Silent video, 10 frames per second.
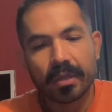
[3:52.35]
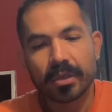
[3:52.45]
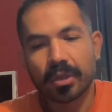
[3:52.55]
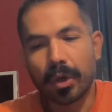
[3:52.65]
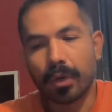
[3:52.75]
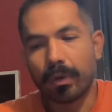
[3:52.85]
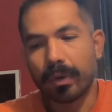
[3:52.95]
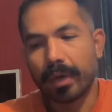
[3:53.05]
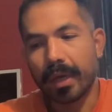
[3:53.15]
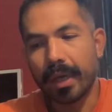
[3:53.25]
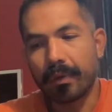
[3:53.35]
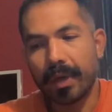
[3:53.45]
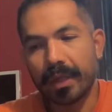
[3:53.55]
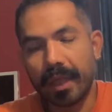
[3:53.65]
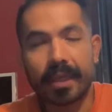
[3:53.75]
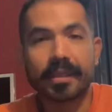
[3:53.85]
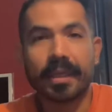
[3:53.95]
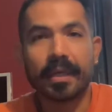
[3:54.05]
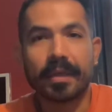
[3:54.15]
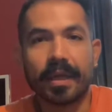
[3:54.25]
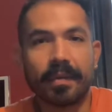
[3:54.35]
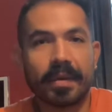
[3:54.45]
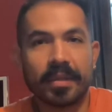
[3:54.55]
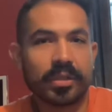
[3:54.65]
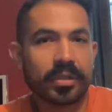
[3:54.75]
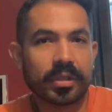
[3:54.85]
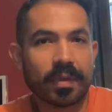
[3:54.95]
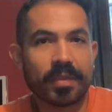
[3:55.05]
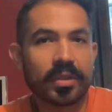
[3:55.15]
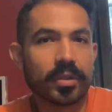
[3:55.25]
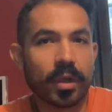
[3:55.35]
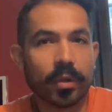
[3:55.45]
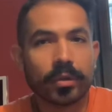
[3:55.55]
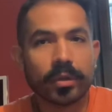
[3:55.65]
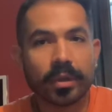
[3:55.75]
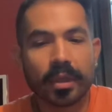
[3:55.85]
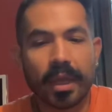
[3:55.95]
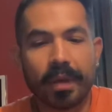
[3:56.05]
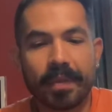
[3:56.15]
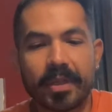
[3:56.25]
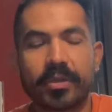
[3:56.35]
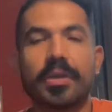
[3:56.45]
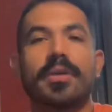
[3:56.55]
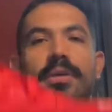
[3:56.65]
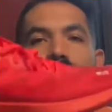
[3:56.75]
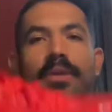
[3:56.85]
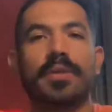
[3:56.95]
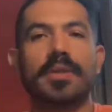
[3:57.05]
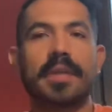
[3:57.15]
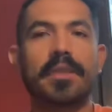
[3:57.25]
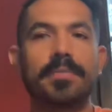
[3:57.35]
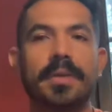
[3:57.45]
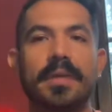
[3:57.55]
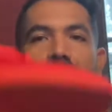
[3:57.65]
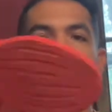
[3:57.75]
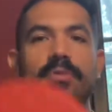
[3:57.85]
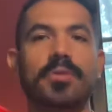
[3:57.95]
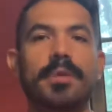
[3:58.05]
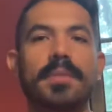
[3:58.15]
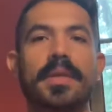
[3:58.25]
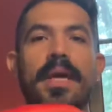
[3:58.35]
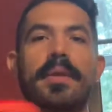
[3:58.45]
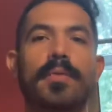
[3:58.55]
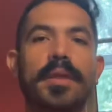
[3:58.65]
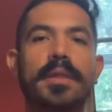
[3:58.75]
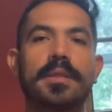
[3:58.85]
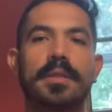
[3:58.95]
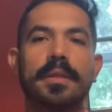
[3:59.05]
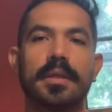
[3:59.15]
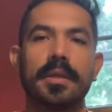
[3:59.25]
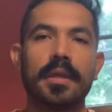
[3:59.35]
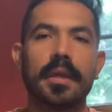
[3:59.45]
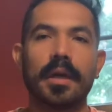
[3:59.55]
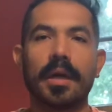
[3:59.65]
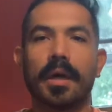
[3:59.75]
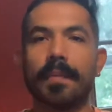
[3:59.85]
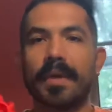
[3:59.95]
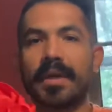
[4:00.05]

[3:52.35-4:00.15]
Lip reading: So anyway, like I said, and it's just something to note that because they're designed to be extremely lightweight and